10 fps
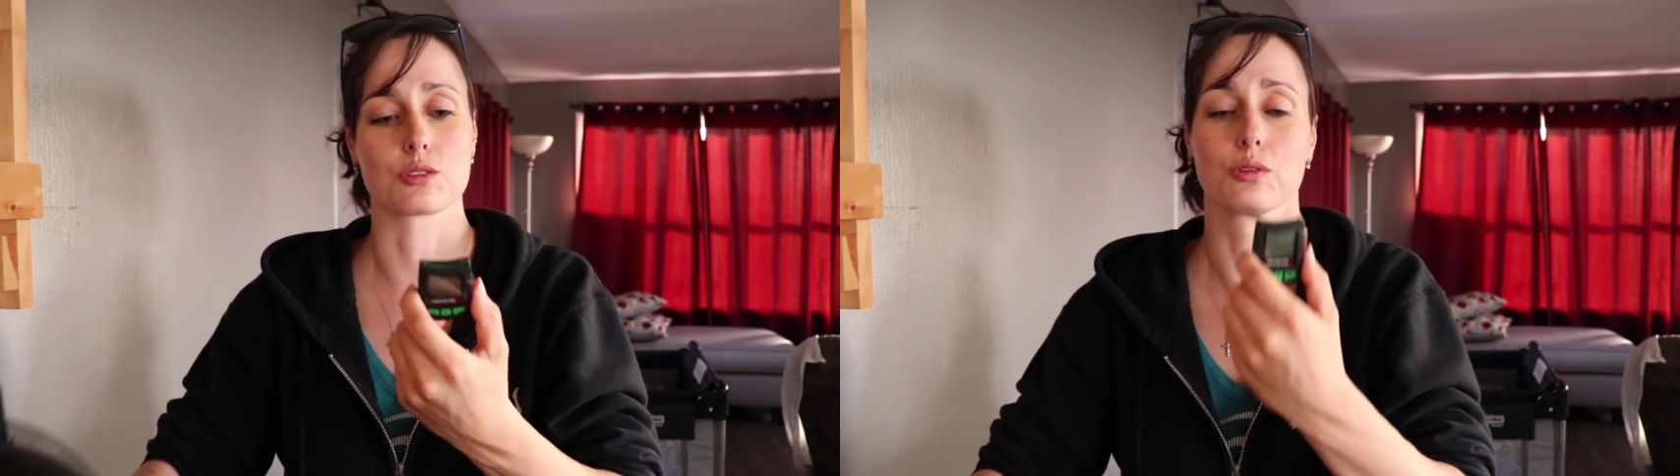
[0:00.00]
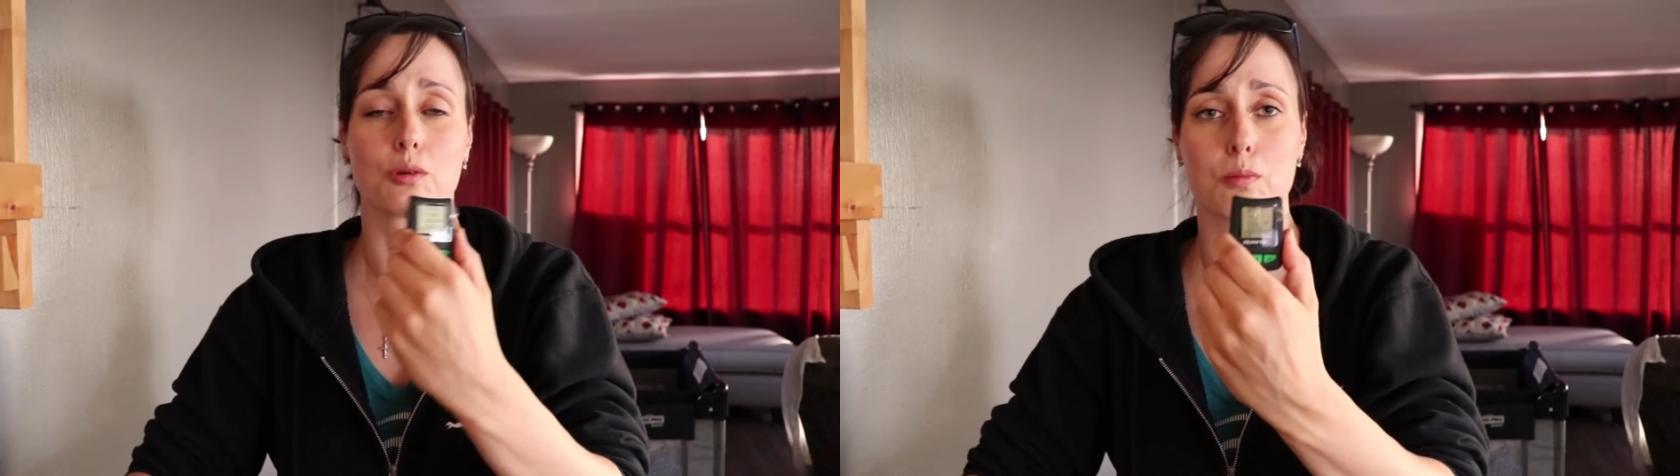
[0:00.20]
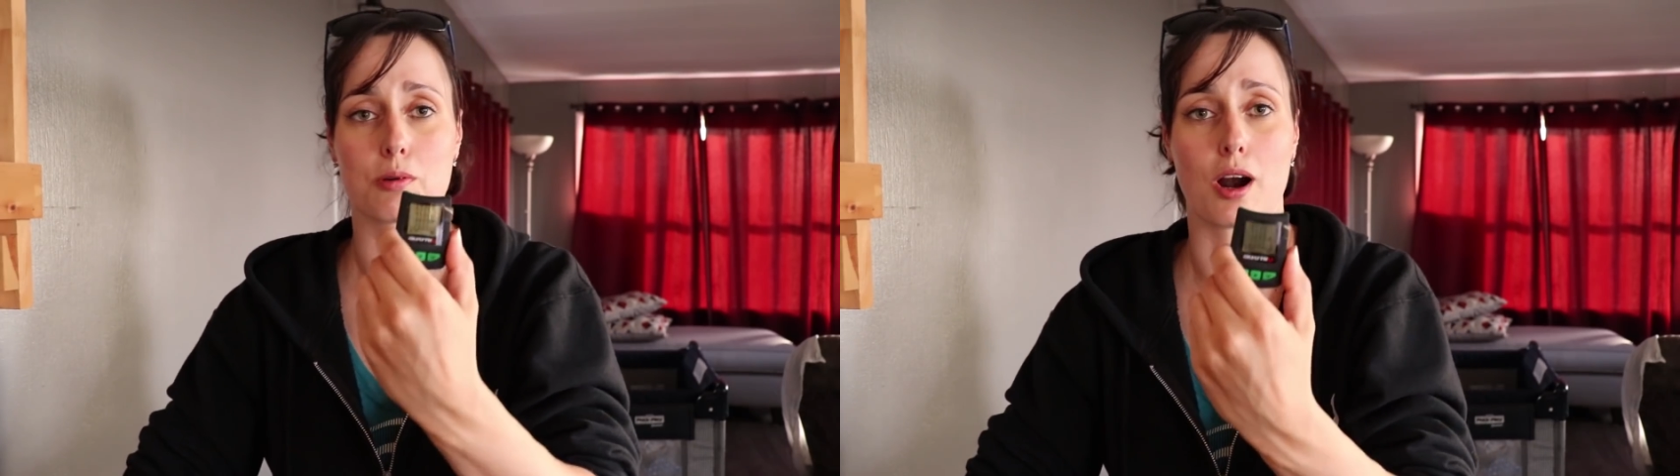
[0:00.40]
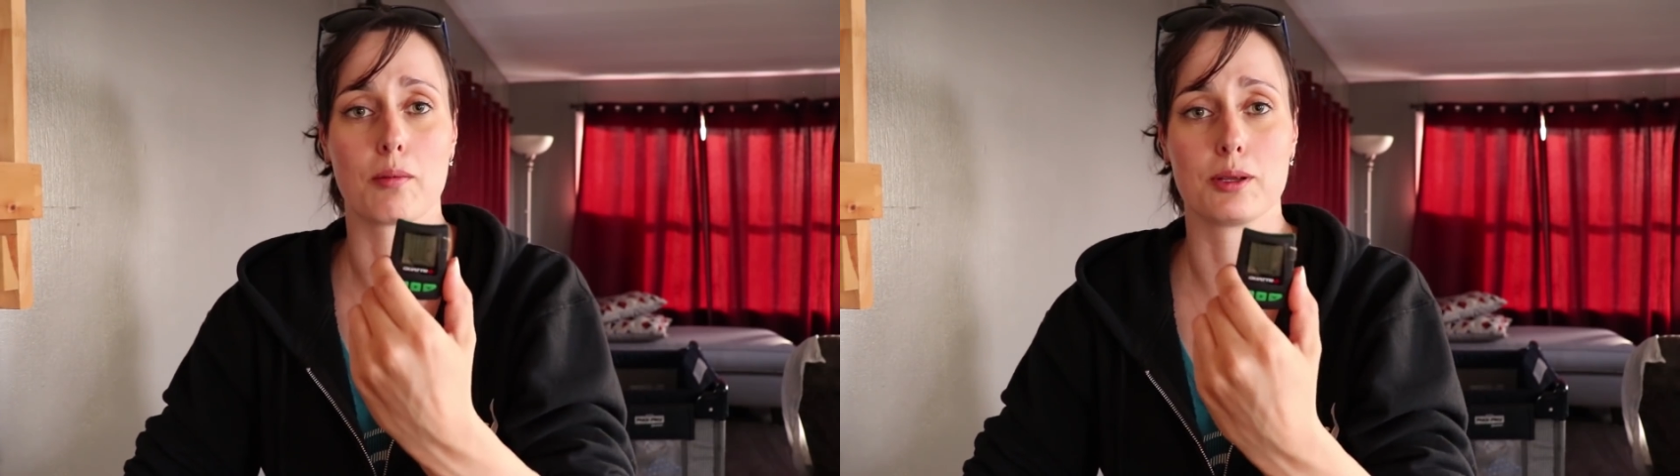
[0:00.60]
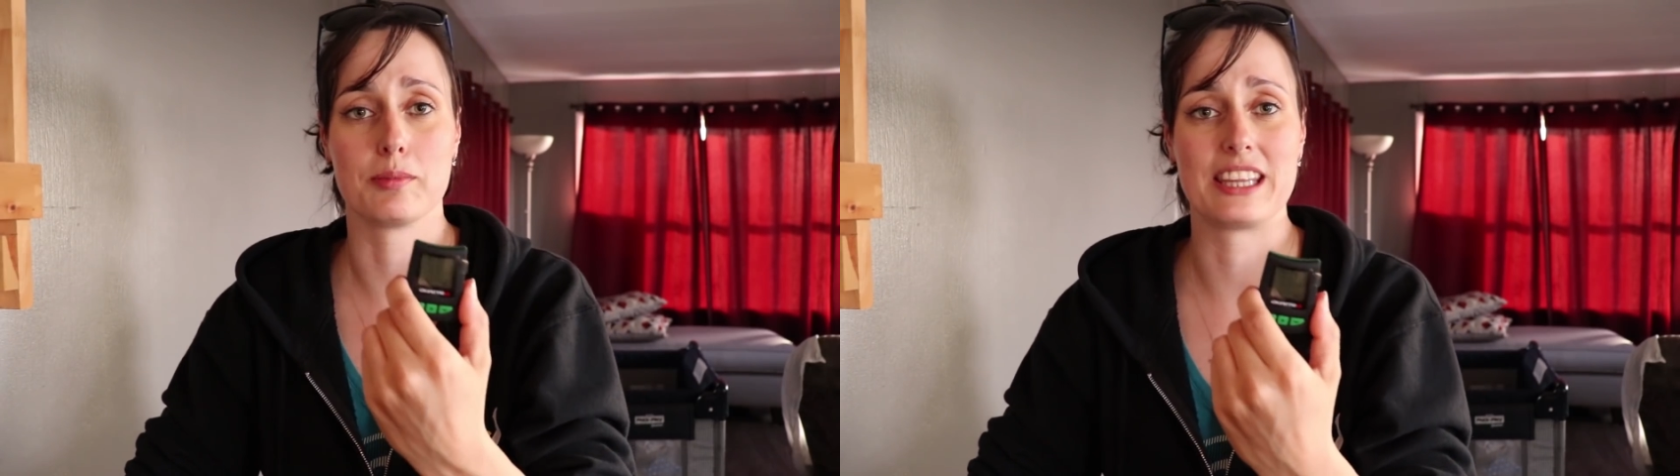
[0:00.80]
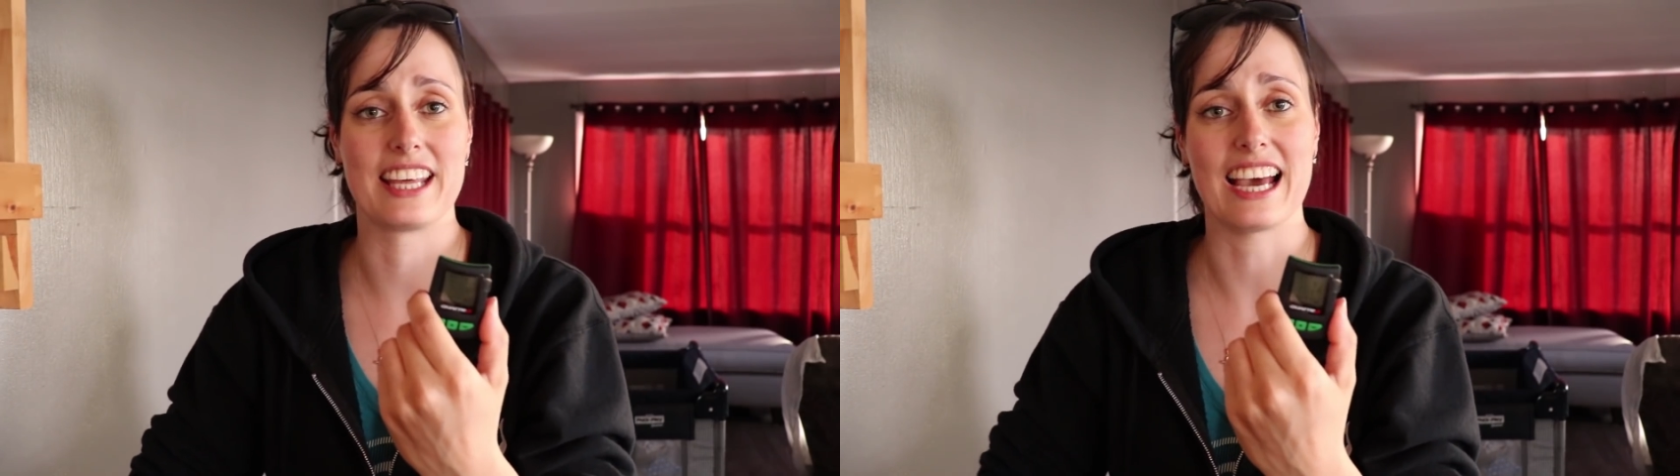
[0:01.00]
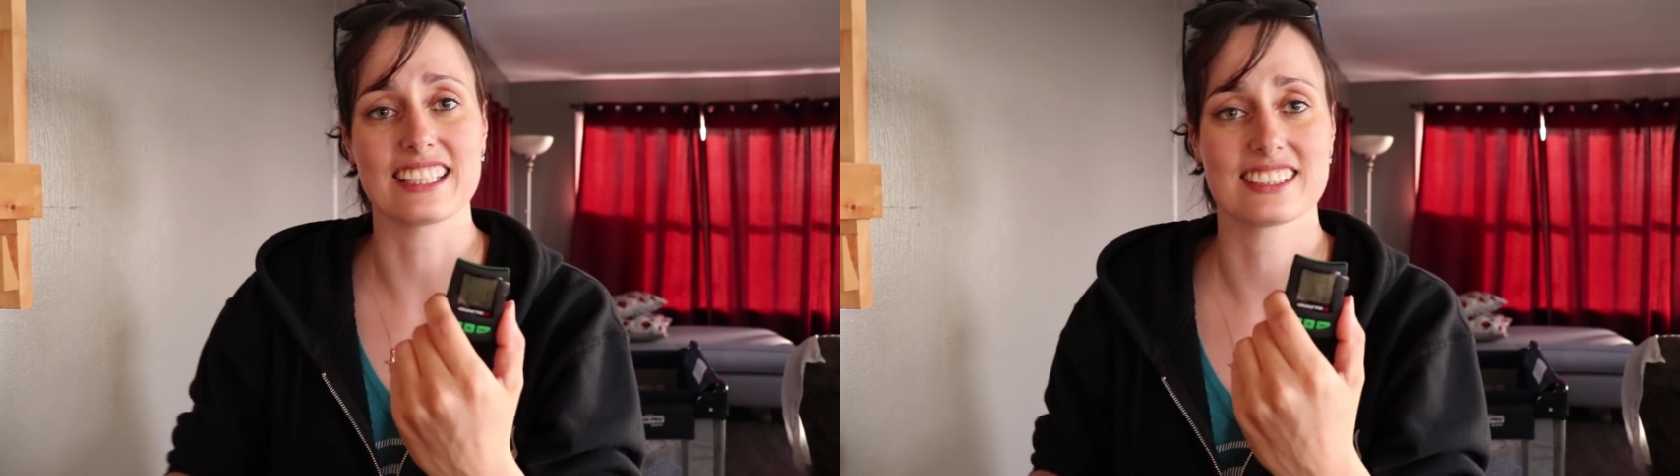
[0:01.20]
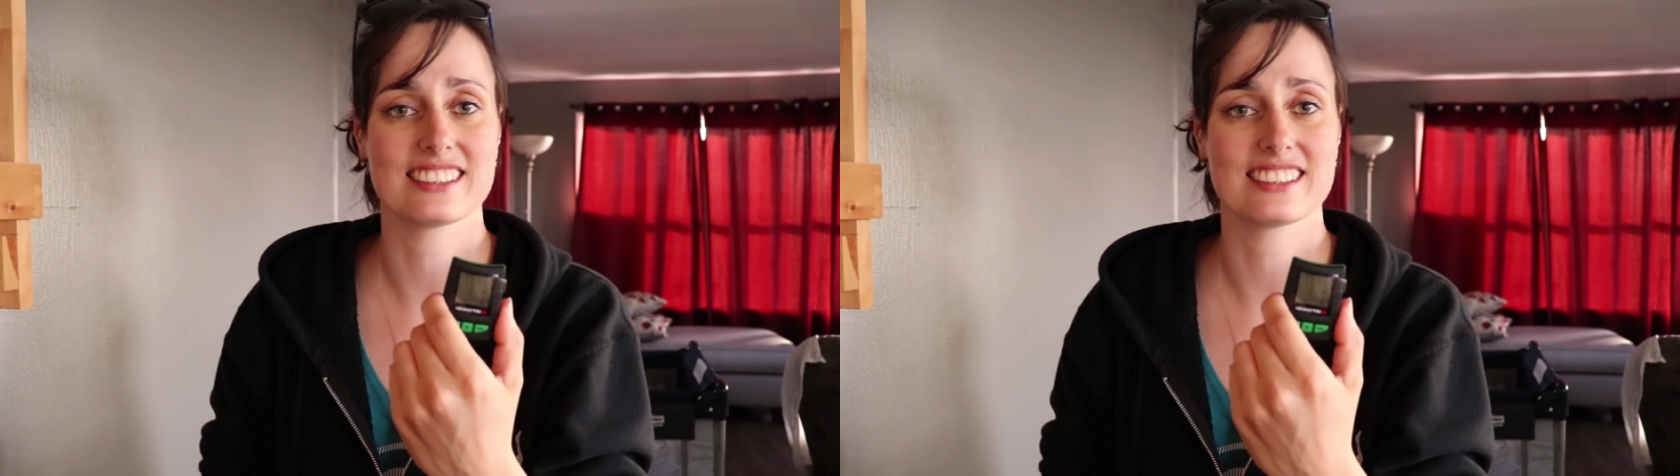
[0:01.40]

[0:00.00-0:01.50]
so no problem in that.